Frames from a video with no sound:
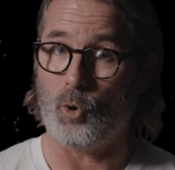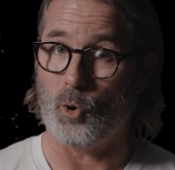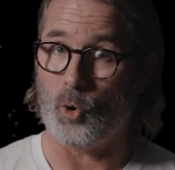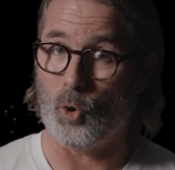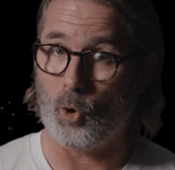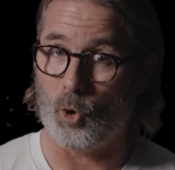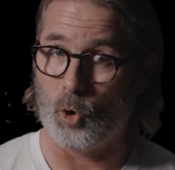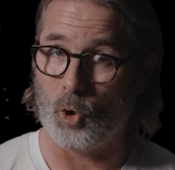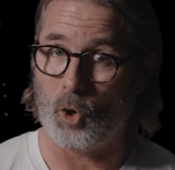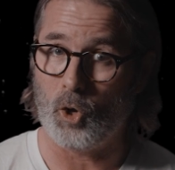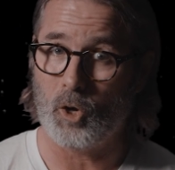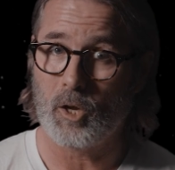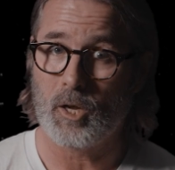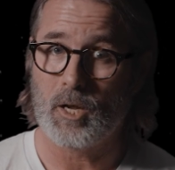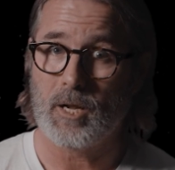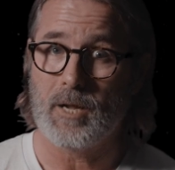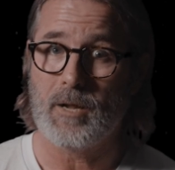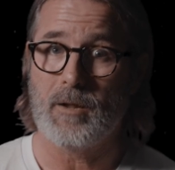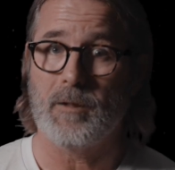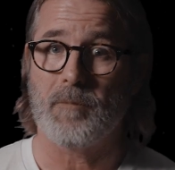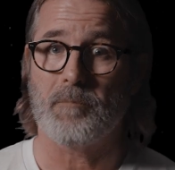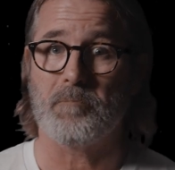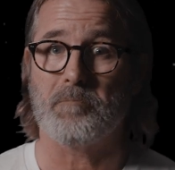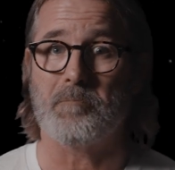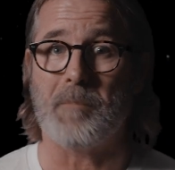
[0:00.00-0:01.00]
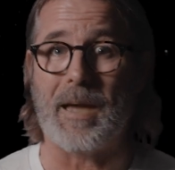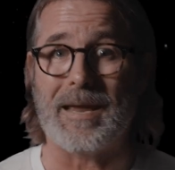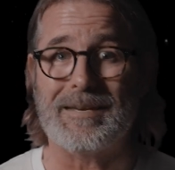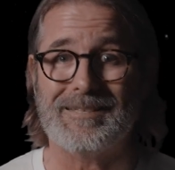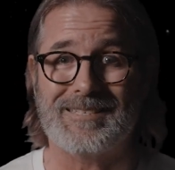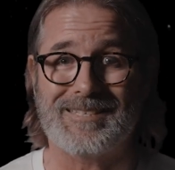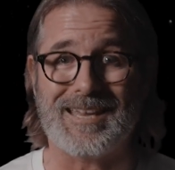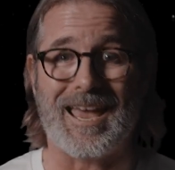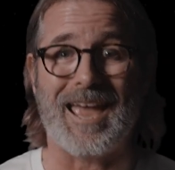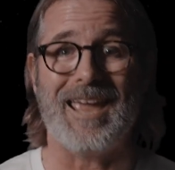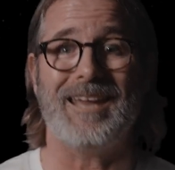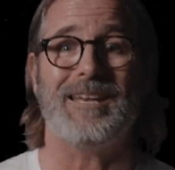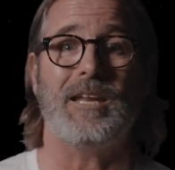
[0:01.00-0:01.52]
or
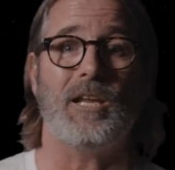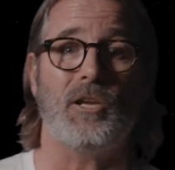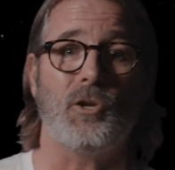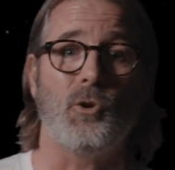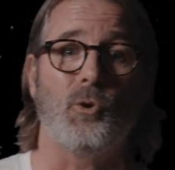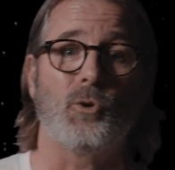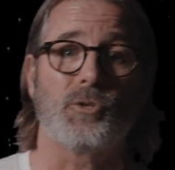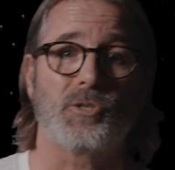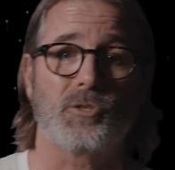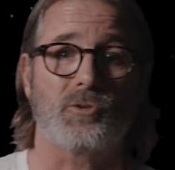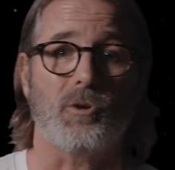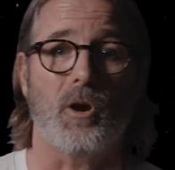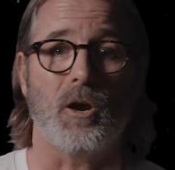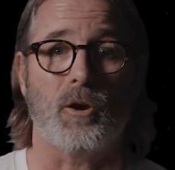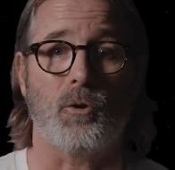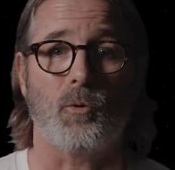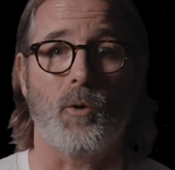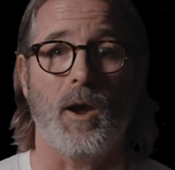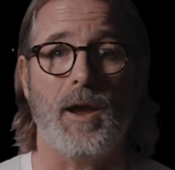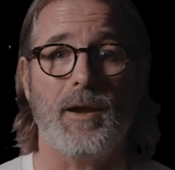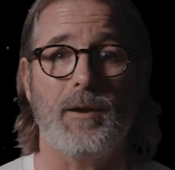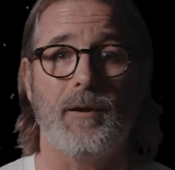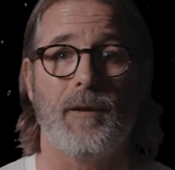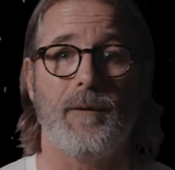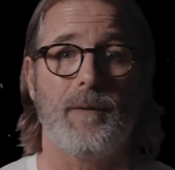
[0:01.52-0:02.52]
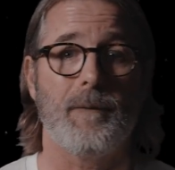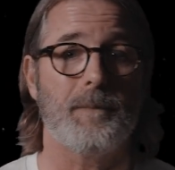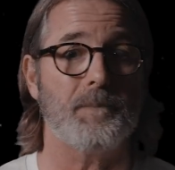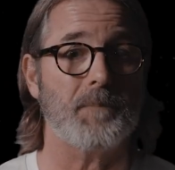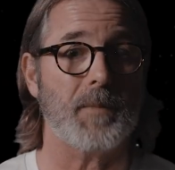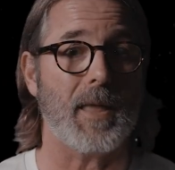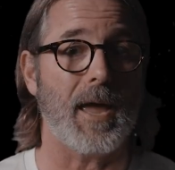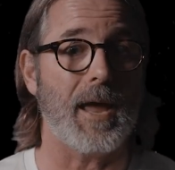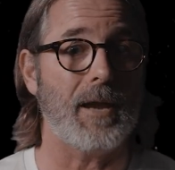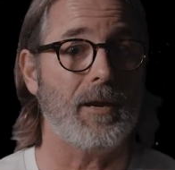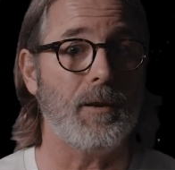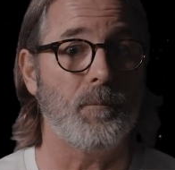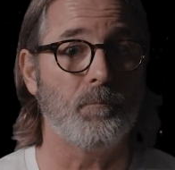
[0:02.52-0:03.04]
maintaining your stroke rate
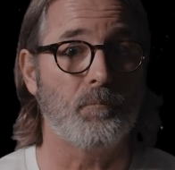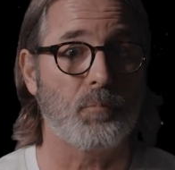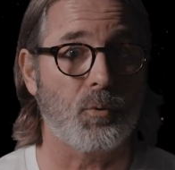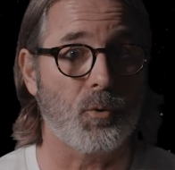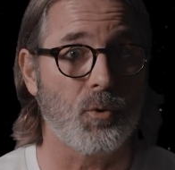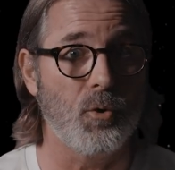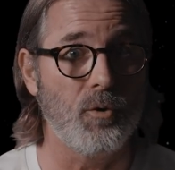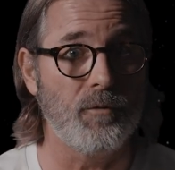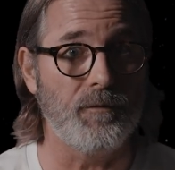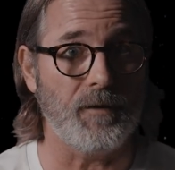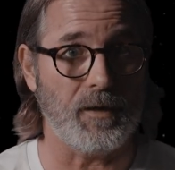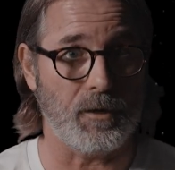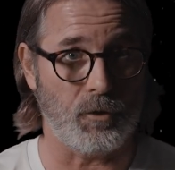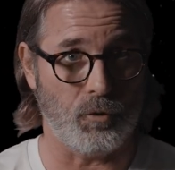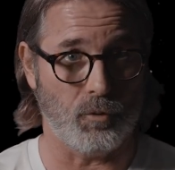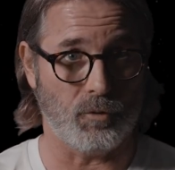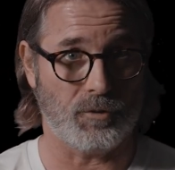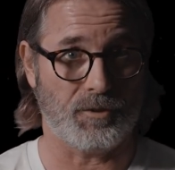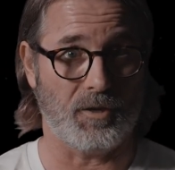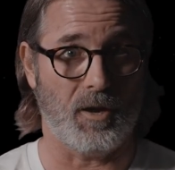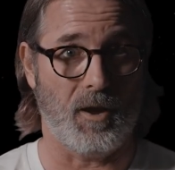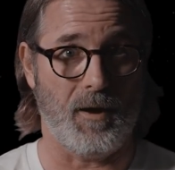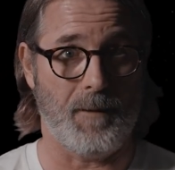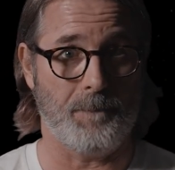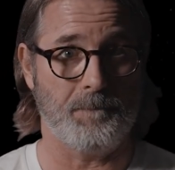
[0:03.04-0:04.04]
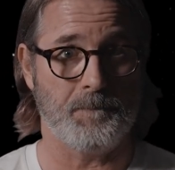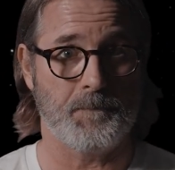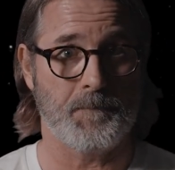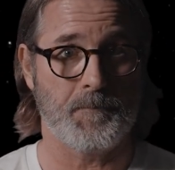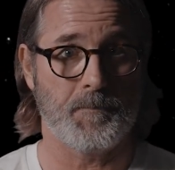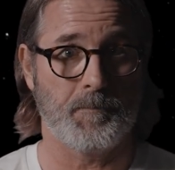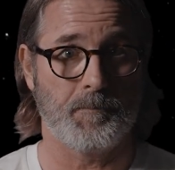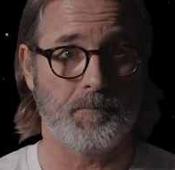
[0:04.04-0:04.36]
and improving your time.